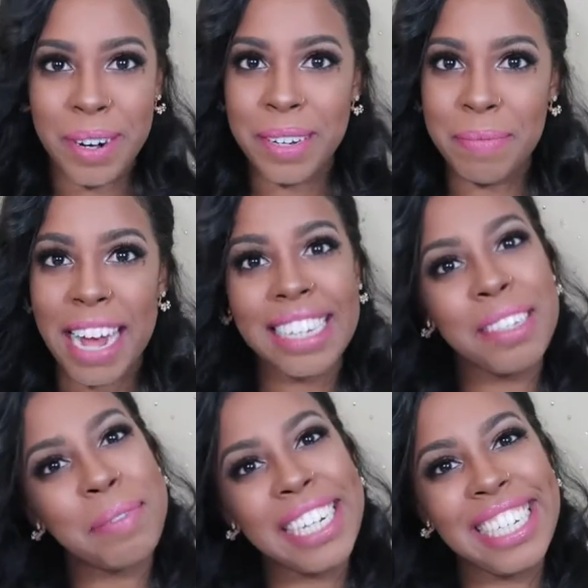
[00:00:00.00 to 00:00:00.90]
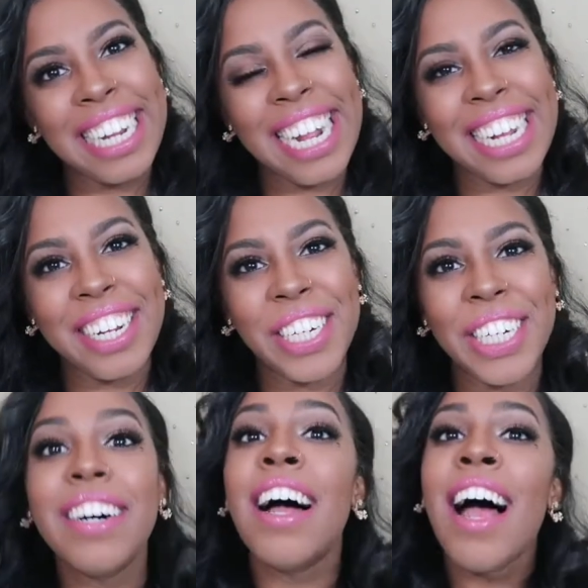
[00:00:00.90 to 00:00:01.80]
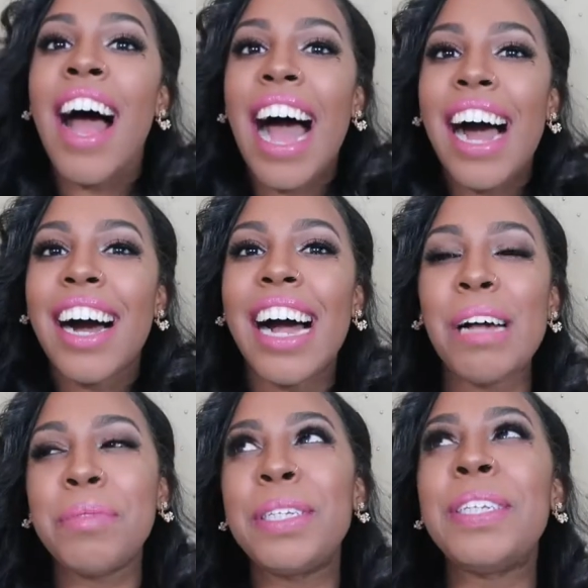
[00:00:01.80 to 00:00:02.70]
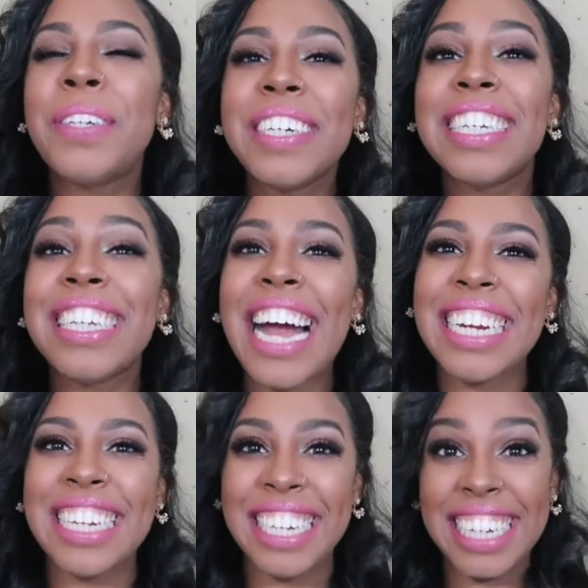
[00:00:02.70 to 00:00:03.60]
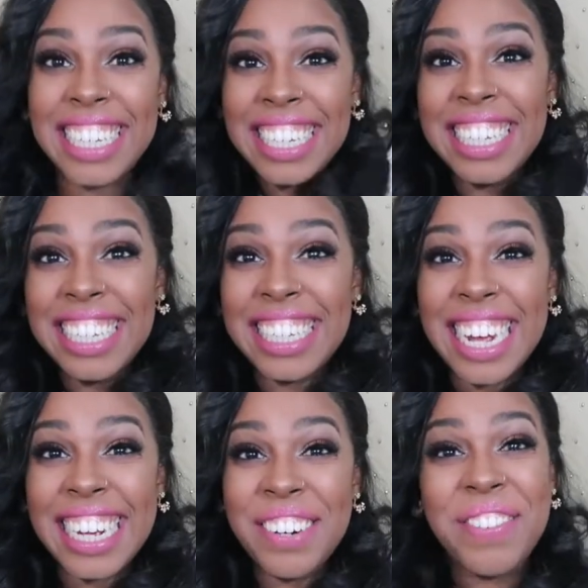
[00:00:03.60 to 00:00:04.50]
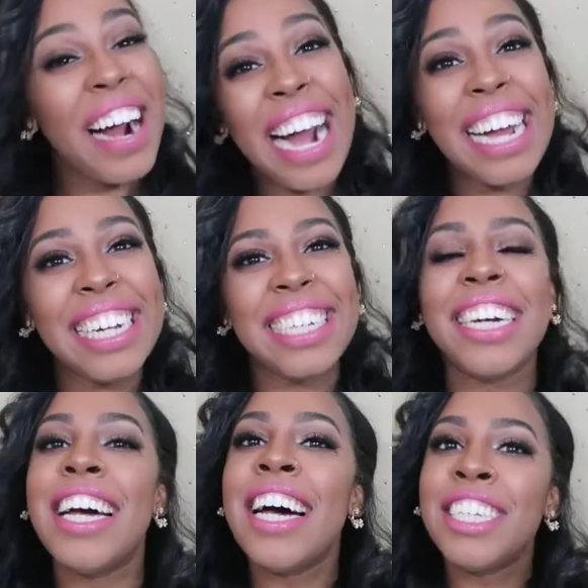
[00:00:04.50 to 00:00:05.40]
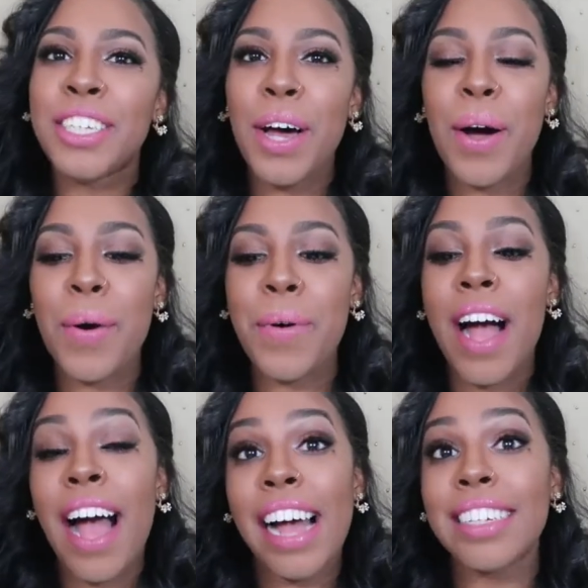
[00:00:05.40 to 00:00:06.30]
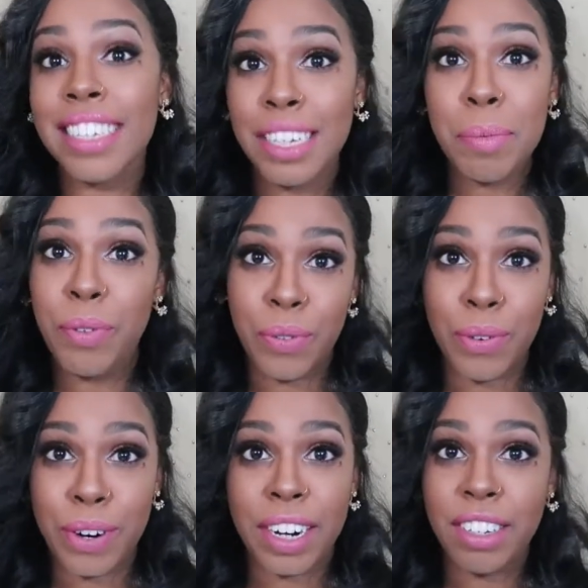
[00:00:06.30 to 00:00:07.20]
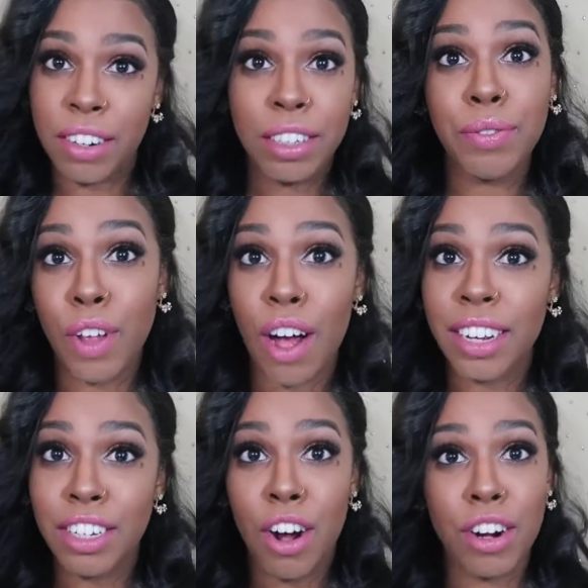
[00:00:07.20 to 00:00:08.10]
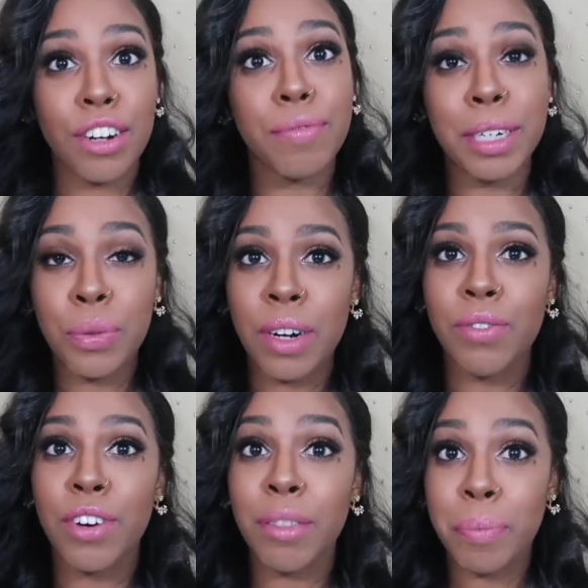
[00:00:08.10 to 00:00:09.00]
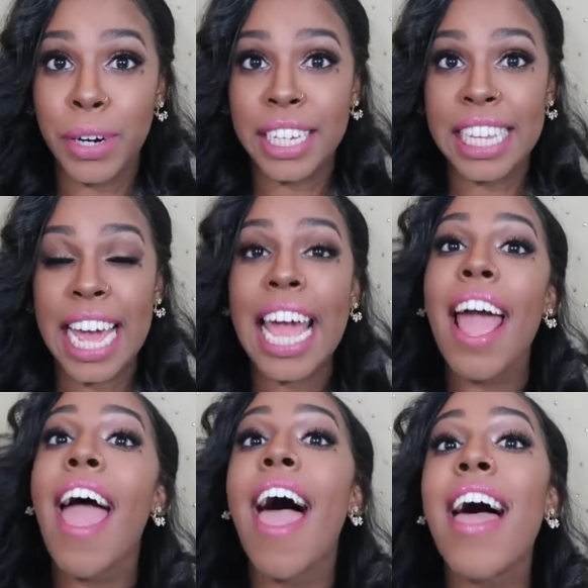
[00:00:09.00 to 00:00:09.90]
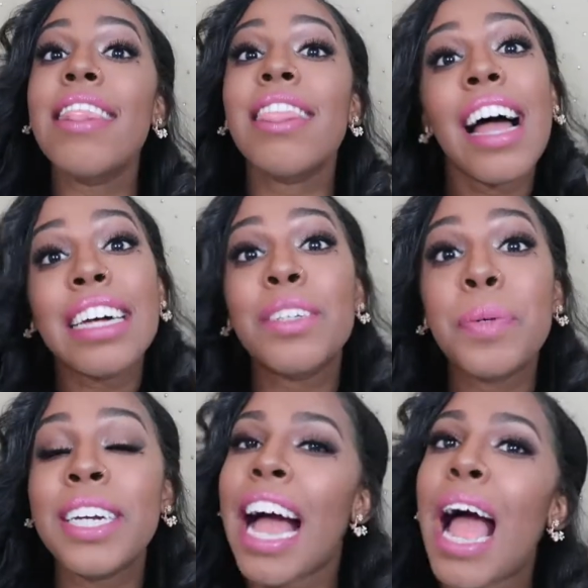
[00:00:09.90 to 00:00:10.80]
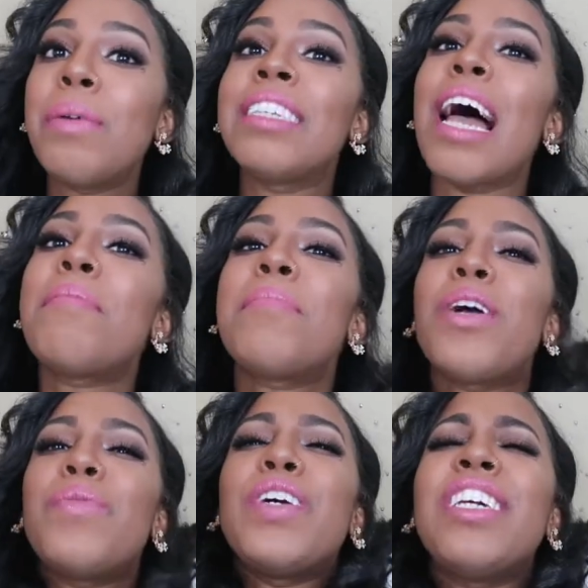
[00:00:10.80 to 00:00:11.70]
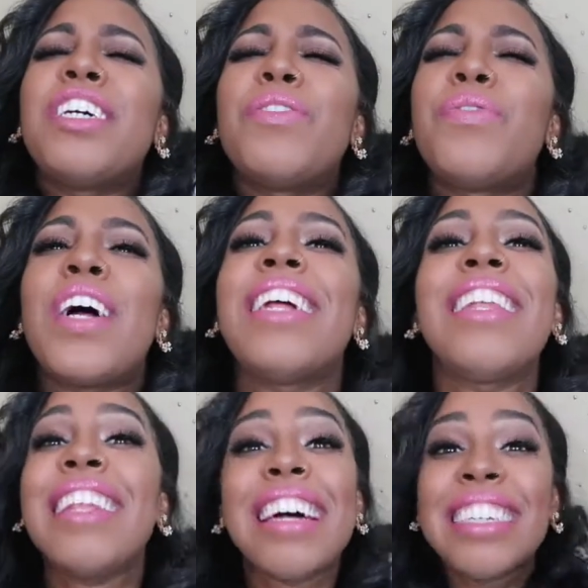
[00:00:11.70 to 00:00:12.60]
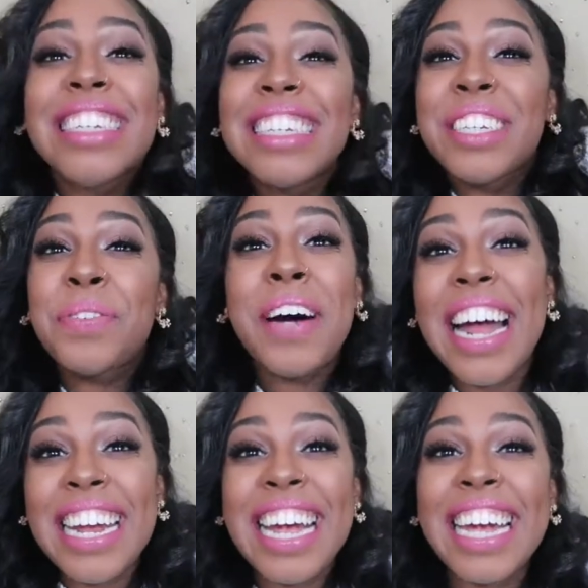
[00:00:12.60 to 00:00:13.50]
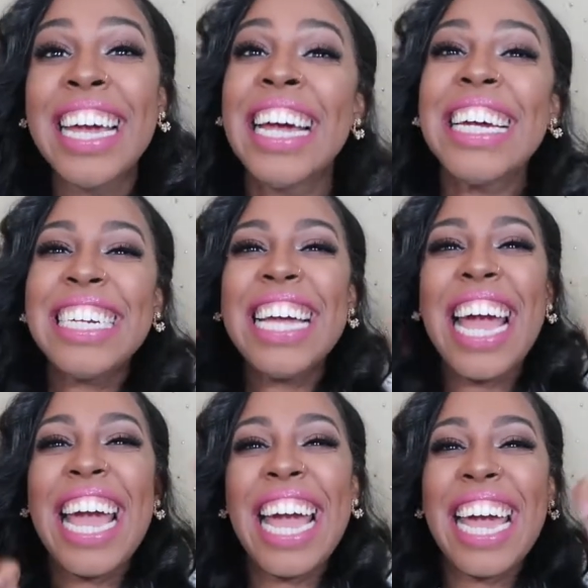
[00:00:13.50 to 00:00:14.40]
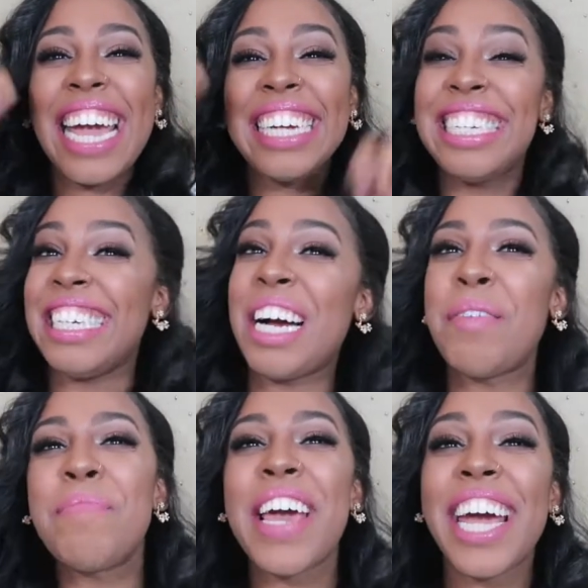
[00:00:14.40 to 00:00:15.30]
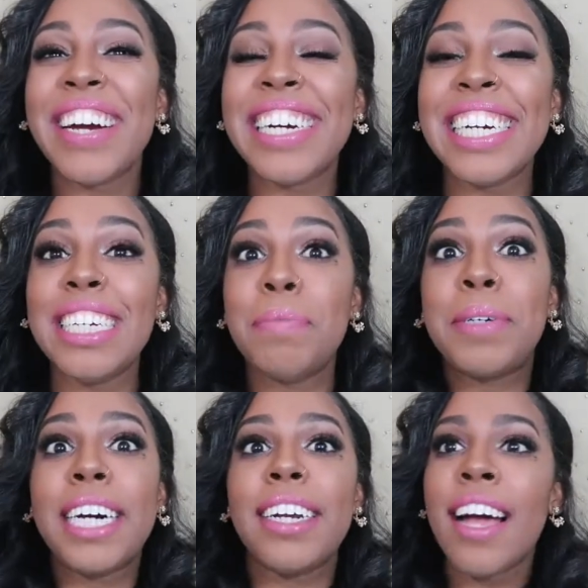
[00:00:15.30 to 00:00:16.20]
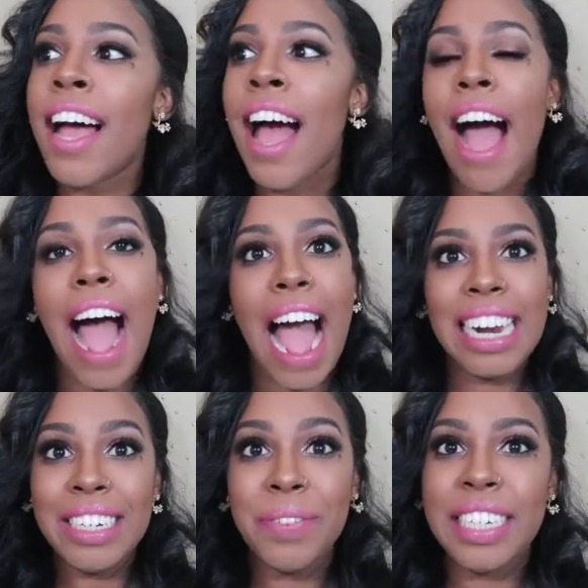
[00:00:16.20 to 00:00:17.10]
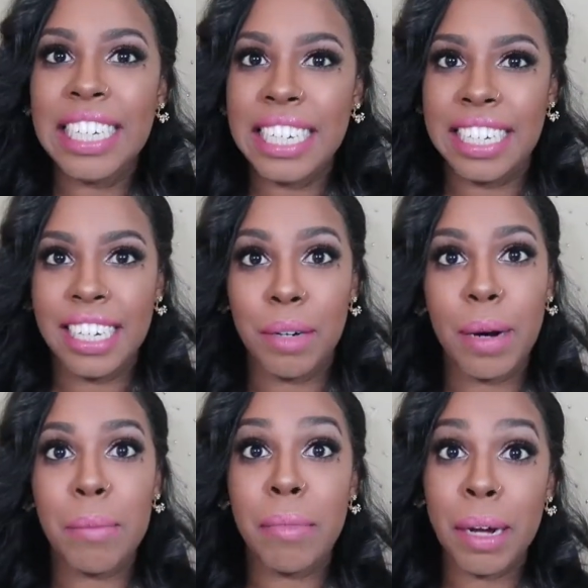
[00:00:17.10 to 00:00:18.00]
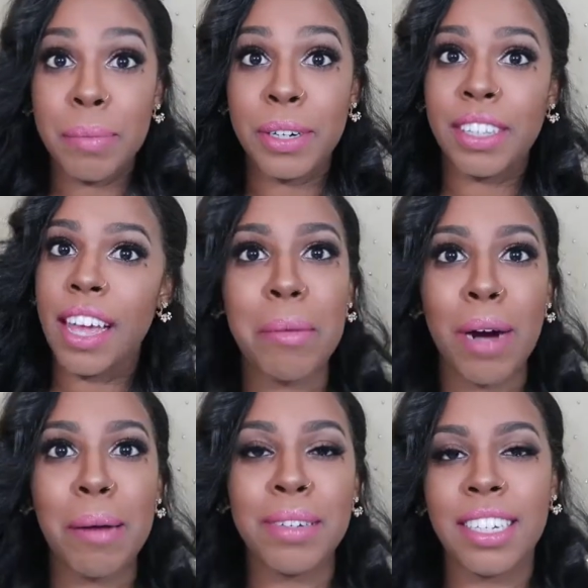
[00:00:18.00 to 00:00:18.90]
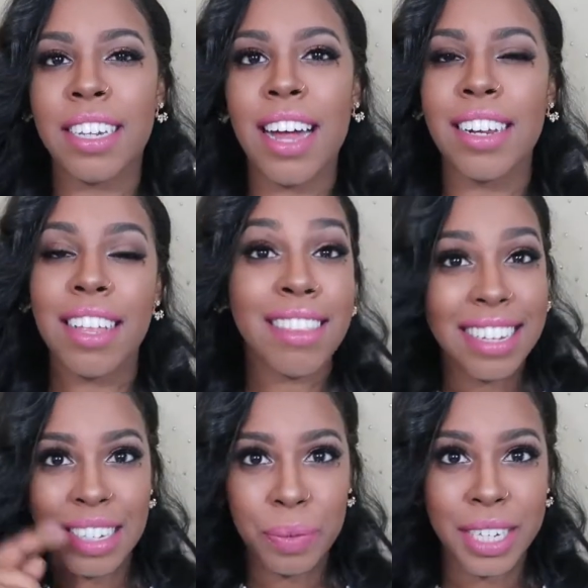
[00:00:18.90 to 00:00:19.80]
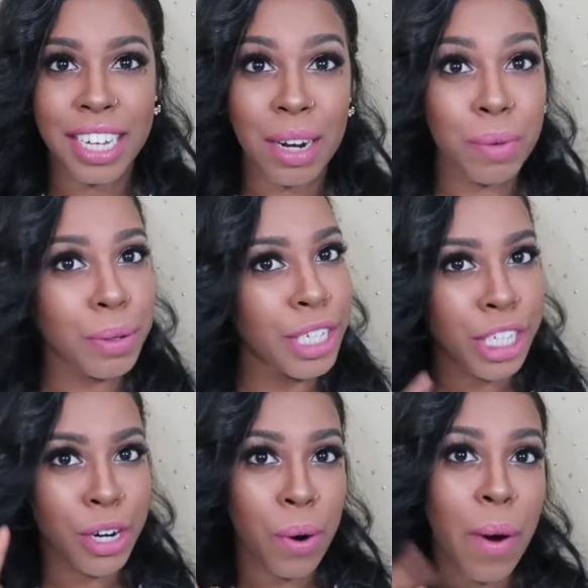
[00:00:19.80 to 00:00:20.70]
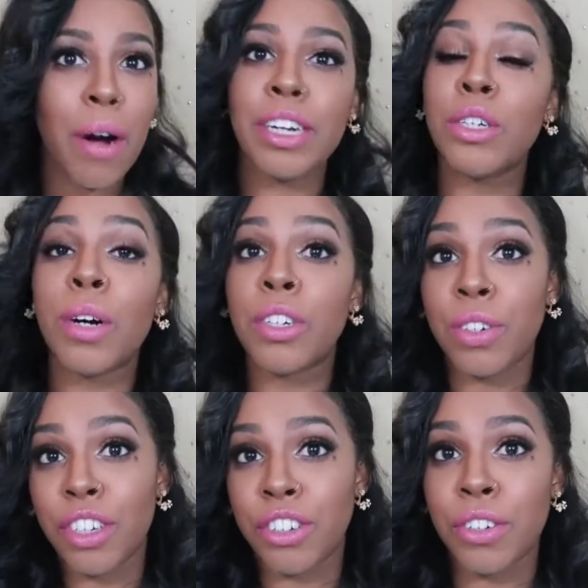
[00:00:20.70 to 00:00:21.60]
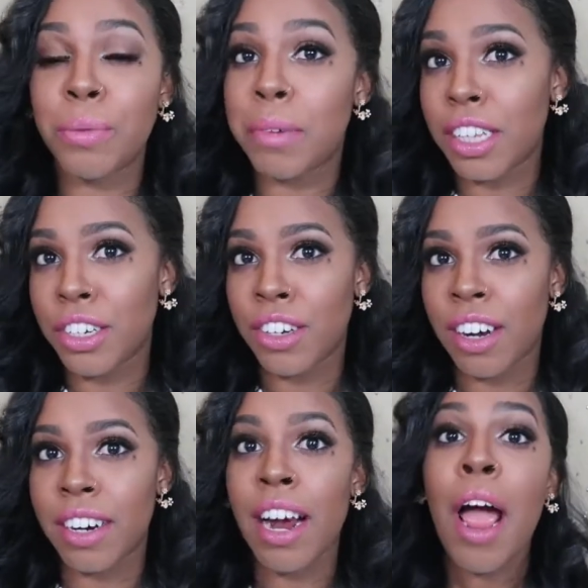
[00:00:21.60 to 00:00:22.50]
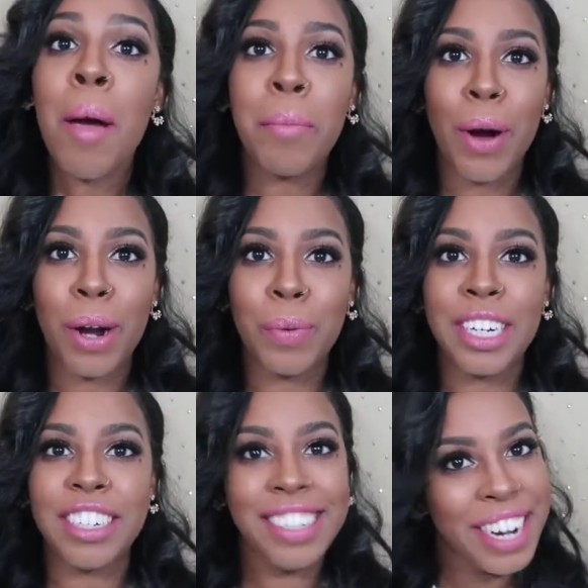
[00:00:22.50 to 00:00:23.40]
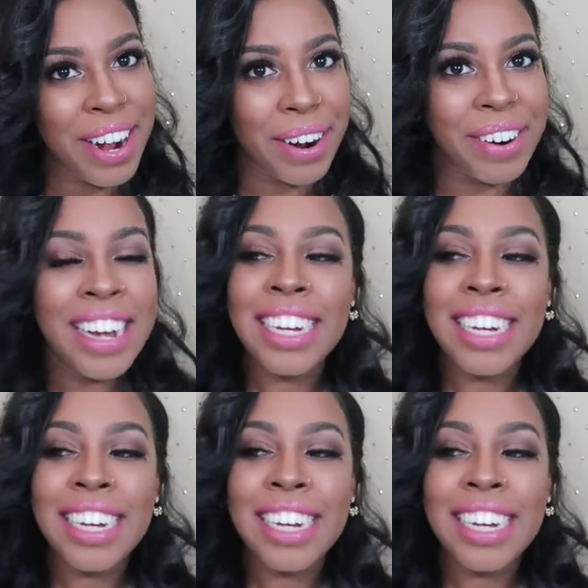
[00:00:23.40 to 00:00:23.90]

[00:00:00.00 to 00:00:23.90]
welcome back to my channel. I'm so excited, it's the second one. So, as I said before, I started the vlog in honor of my 24th birthday, and last week I was at my really good friend Alexis's wedding. Yay, she got married, but I didn't really get to celebrate my birthday. My mom decided that this weekend we were gonna go out and do our traditional mother-daughter Broadway show.